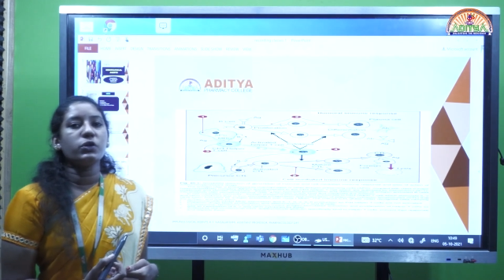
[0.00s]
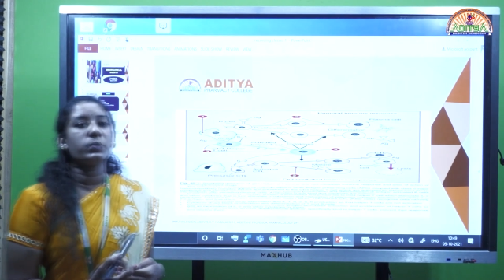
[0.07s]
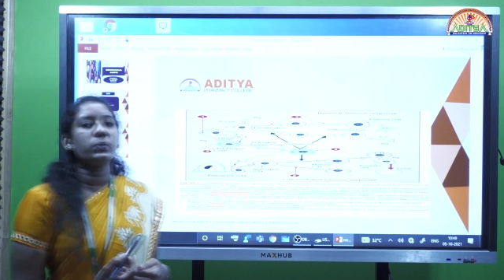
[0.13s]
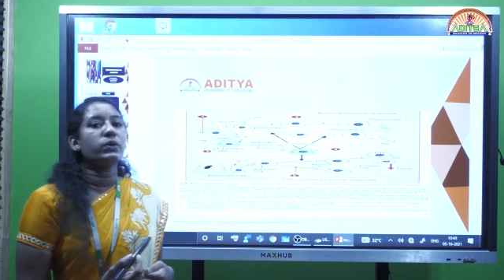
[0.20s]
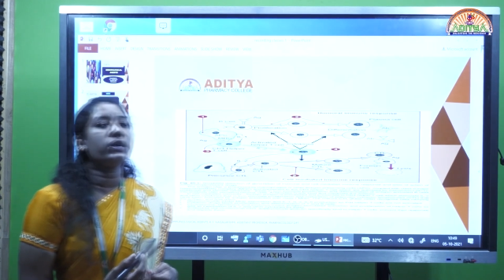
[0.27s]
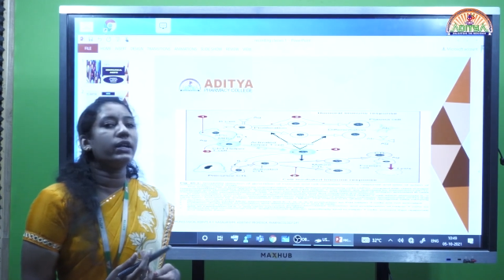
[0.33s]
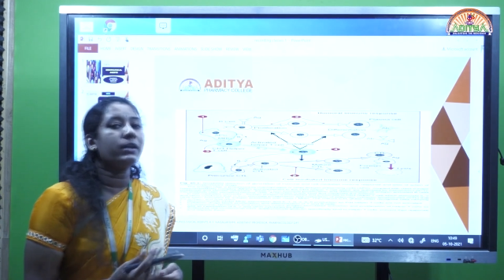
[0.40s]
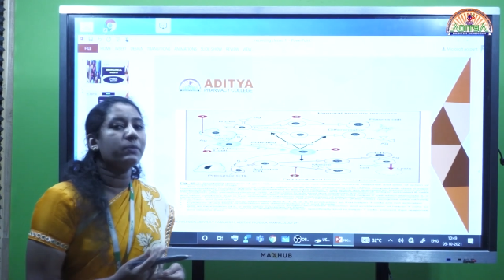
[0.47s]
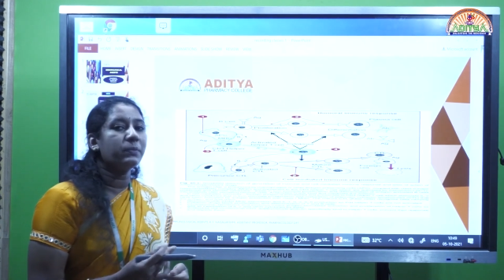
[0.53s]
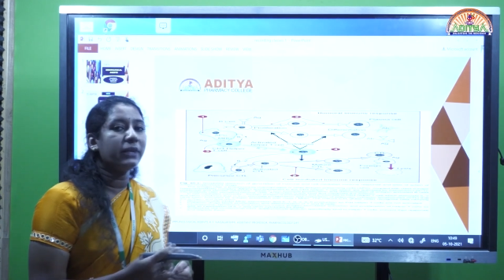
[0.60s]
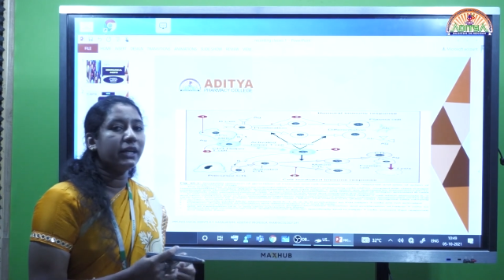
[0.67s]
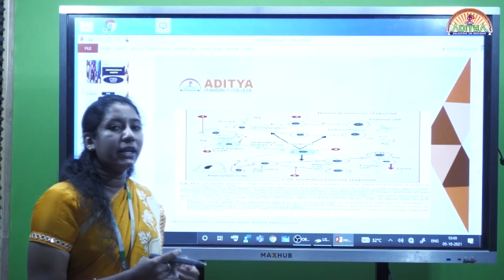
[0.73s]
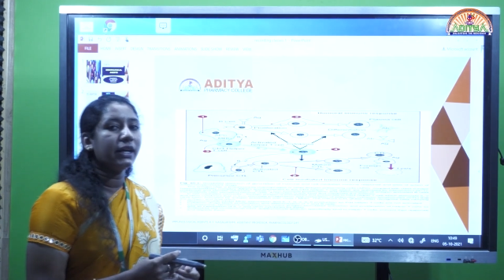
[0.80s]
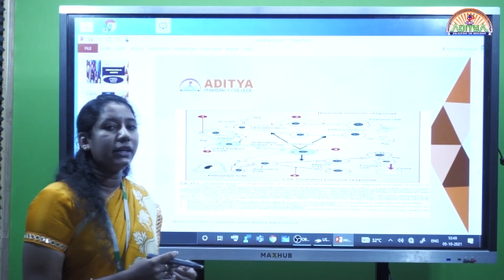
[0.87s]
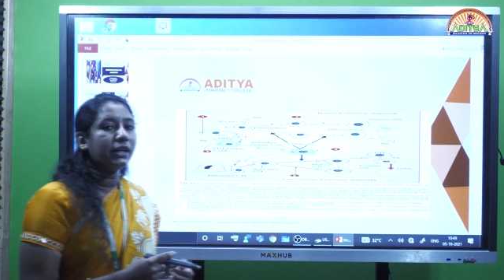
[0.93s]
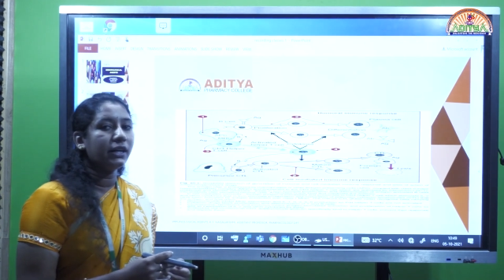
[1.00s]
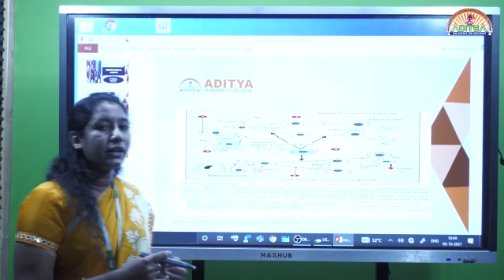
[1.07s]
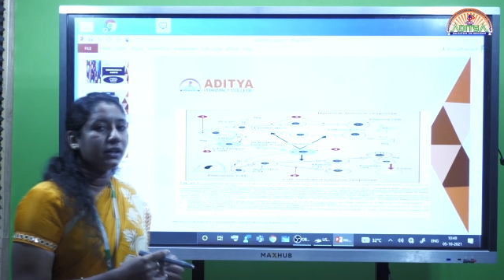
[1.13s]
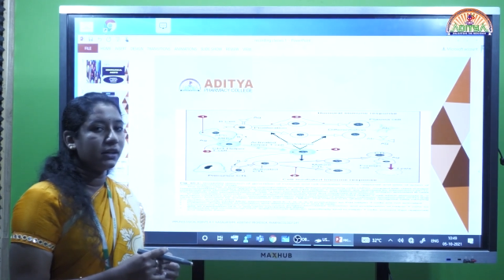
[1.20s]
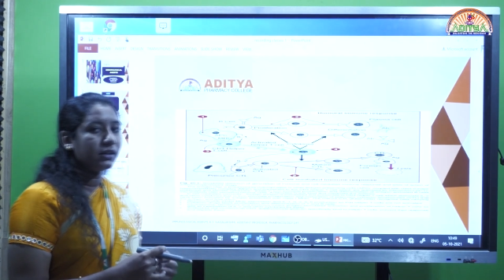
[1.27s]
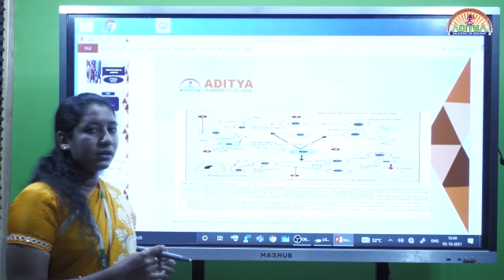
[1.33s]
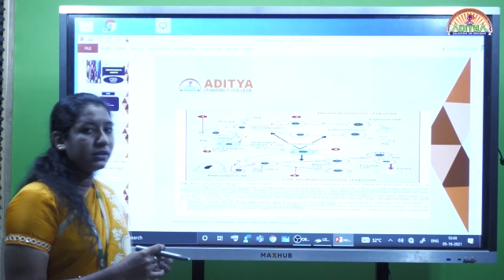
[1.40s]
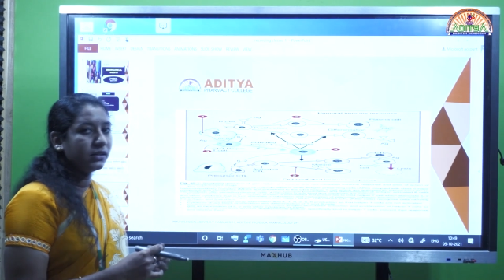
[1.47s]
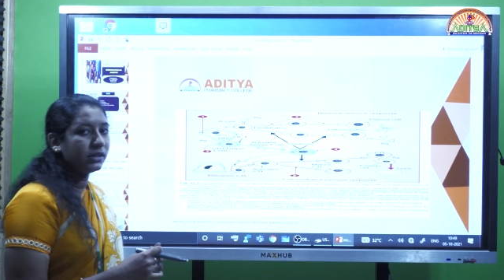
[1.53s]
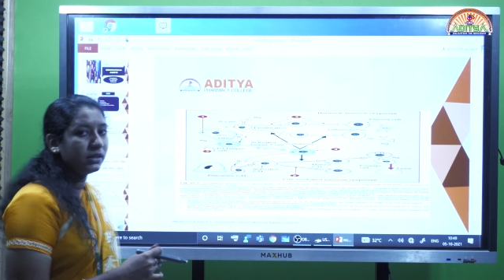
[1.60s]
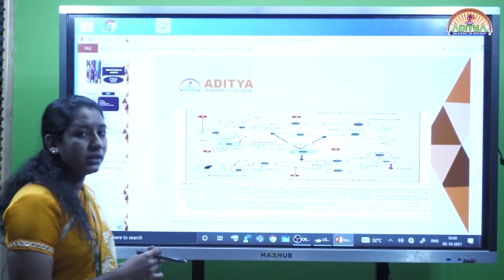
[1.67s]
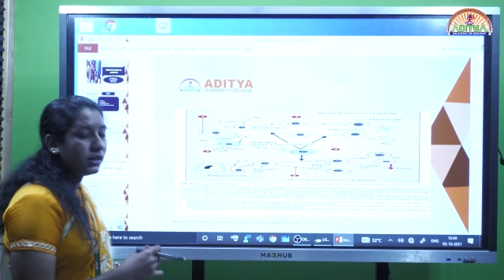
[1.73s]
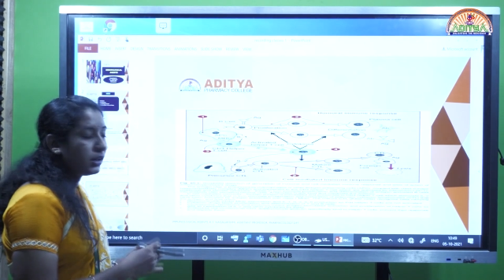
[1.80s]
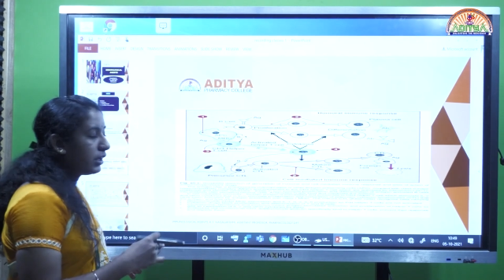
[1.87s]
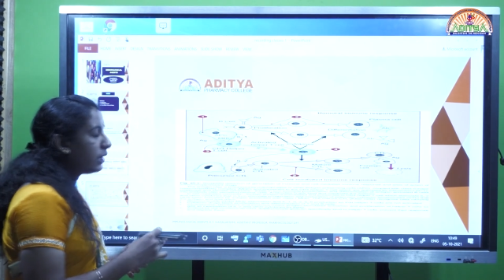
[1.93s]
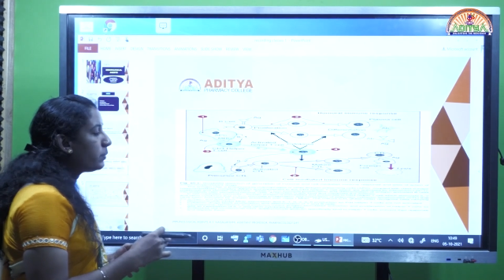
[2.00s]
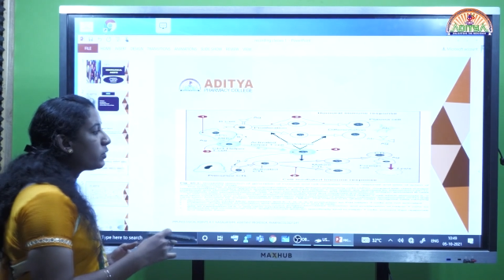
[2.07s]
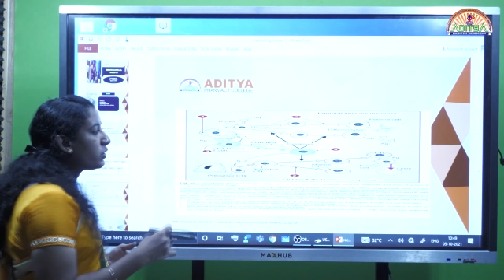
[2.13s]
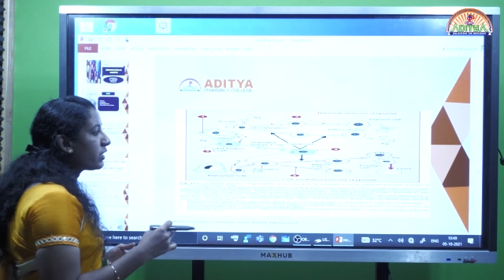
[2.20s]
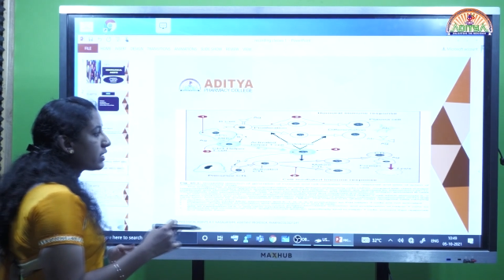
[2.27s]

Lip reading: humoral mediated immune